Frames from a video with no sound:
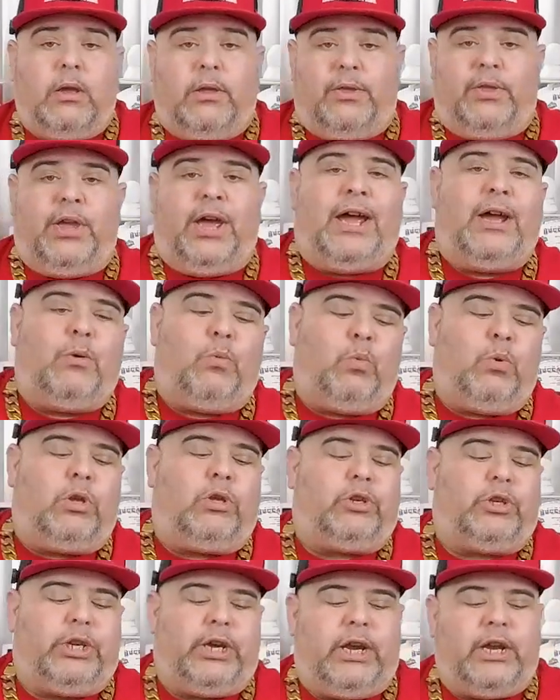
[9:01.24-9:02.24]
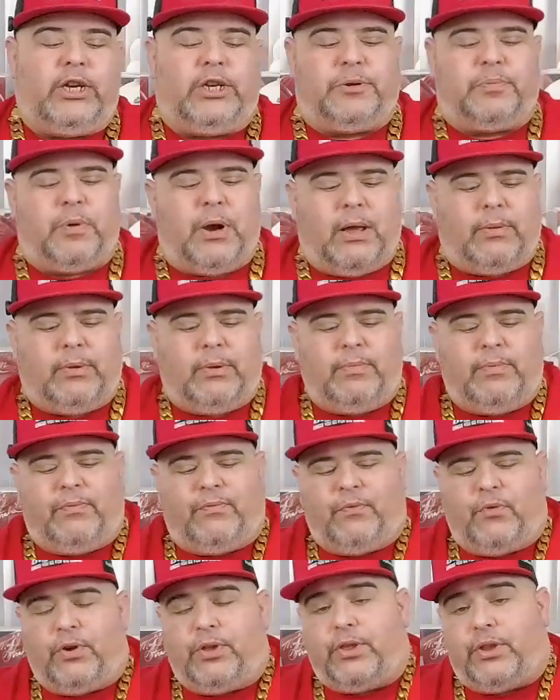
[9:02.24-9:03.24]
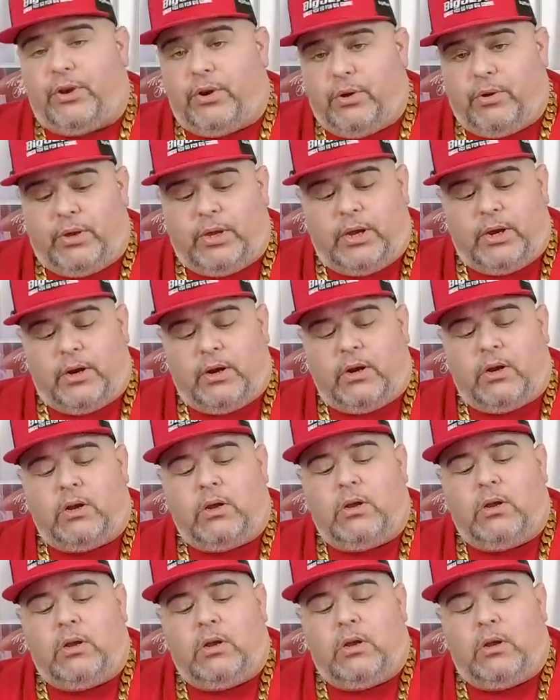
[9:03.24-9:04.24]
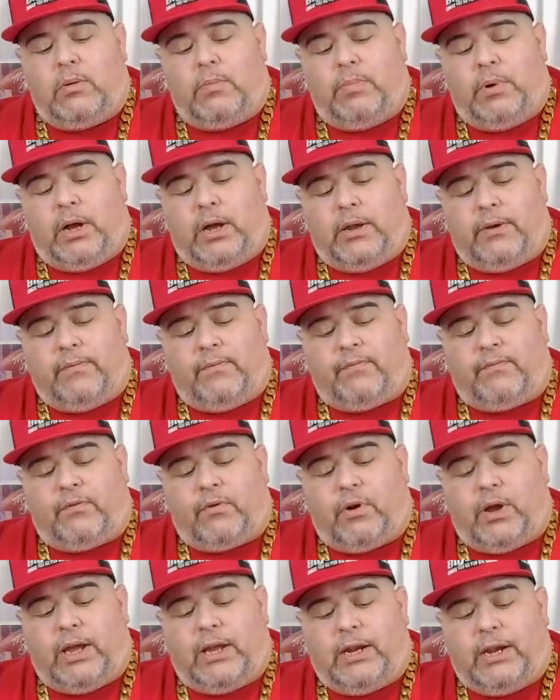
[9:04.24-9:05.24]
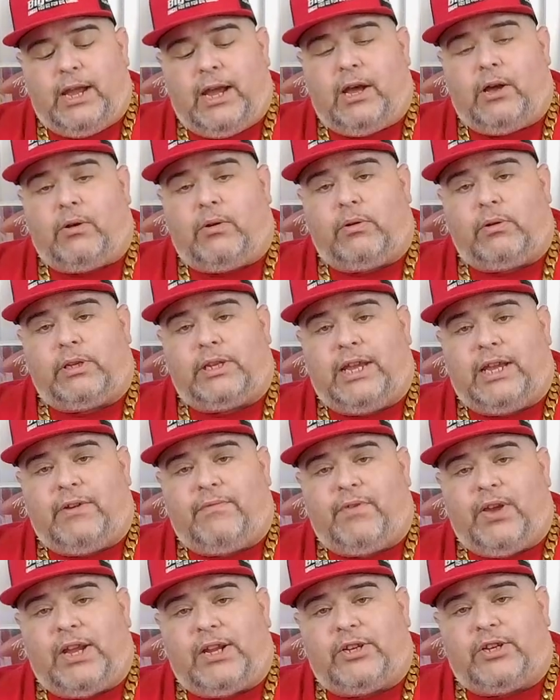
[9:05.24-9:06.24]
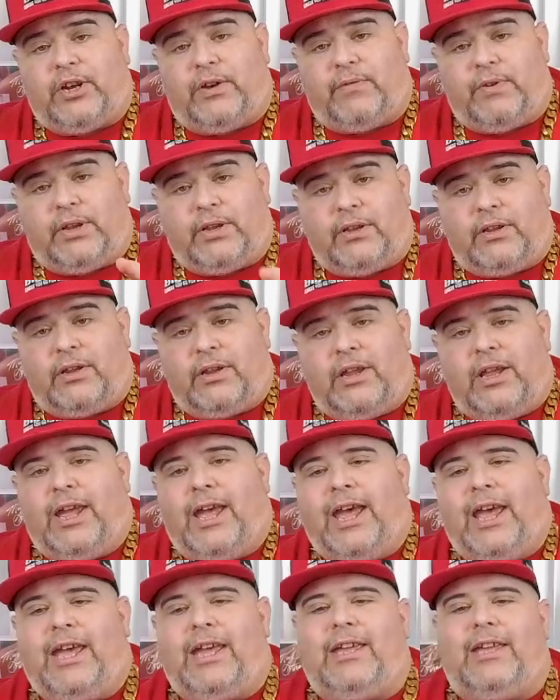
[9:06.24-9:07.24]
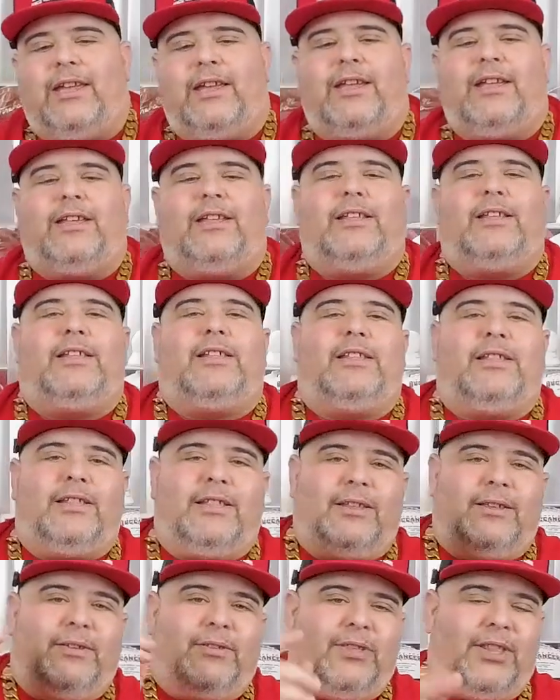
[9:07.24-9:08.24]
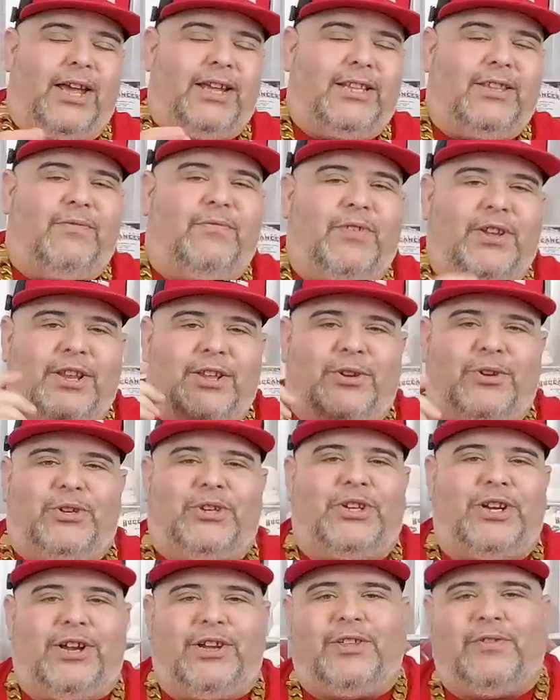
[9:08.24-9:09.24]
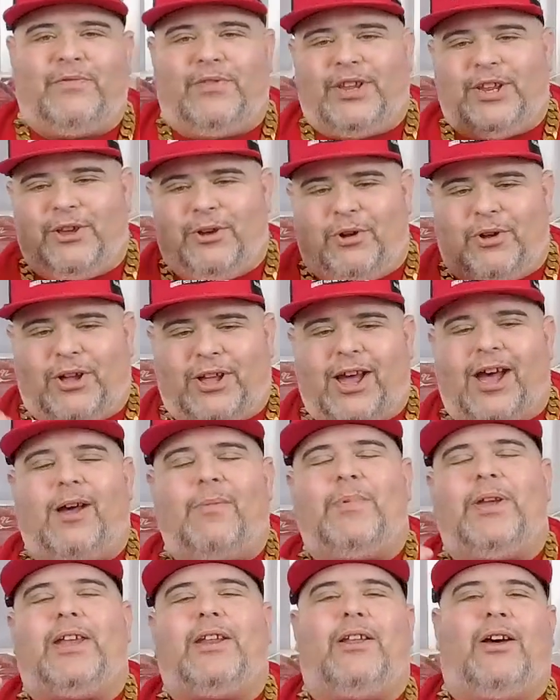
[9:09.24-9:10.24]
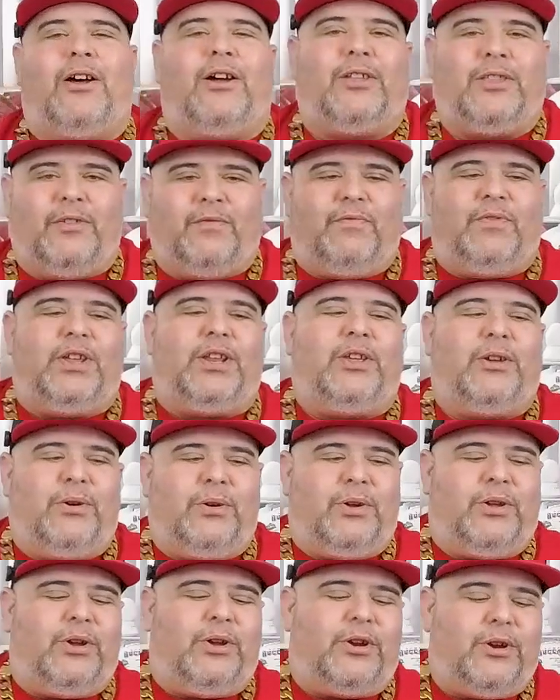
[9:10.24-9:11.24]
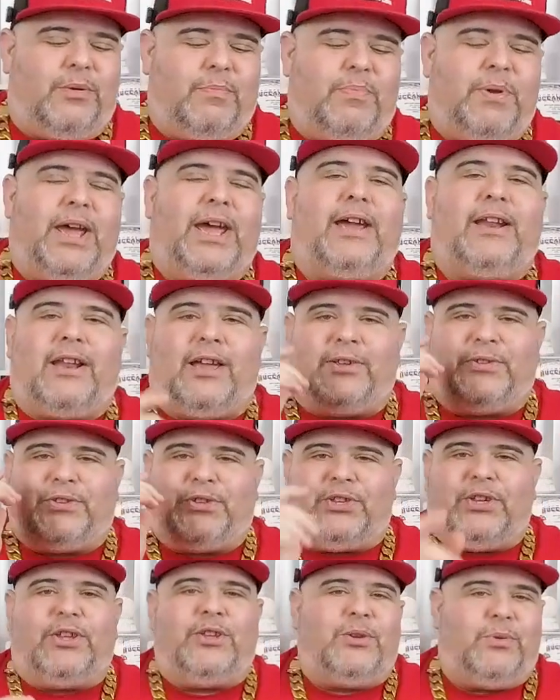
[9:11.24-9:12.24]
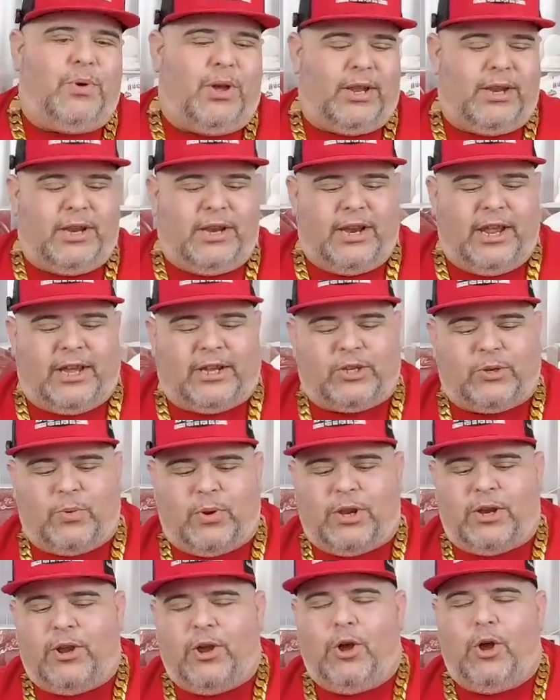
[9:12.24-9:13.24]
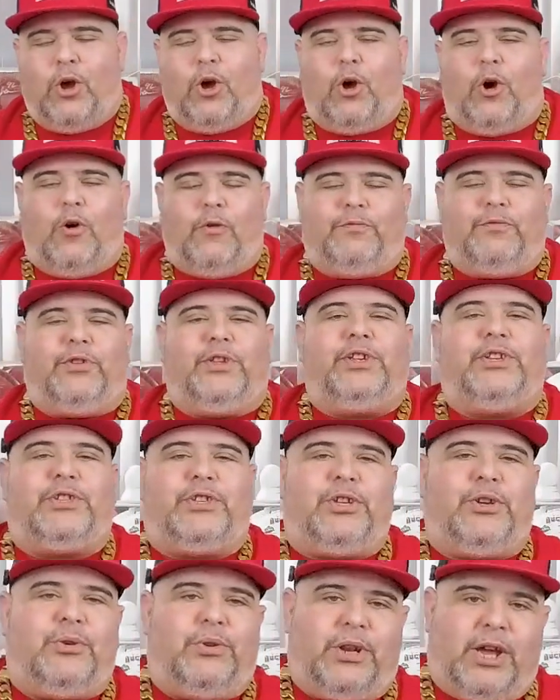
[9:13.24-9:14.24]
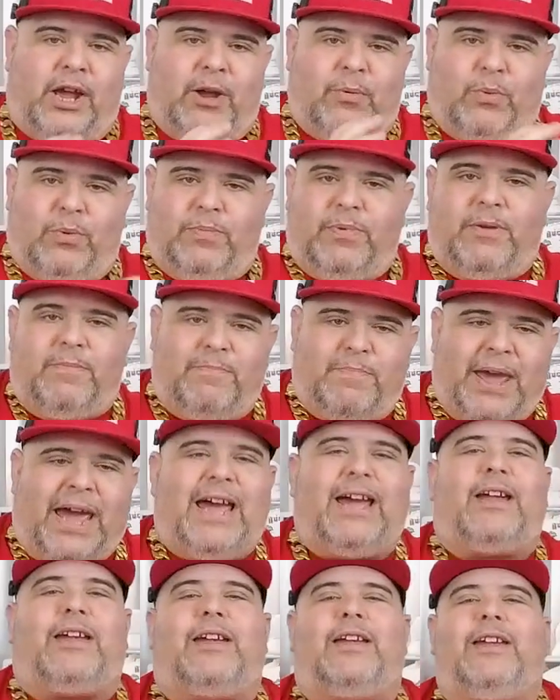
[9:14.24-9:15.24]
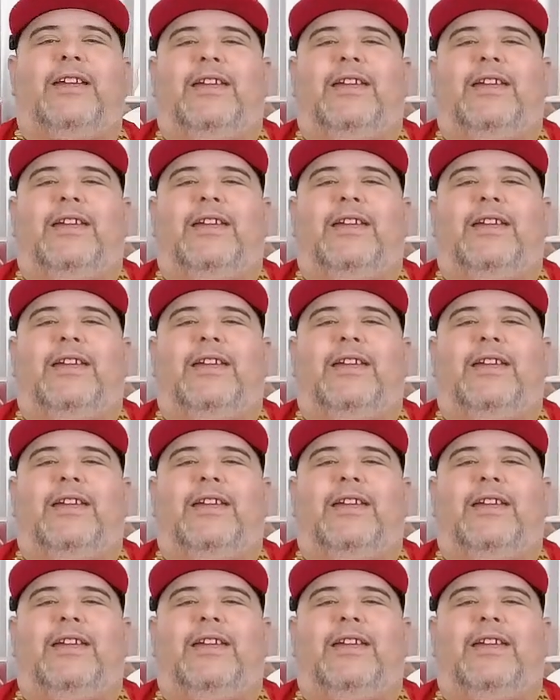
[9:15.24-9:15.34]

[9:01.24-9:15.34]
That will change probably before the new year, but for right now, take advantage of it. Hey, like the video, share the video, comment on the video, good or bad. I'll see you on the next one. Hopefully soon I will be back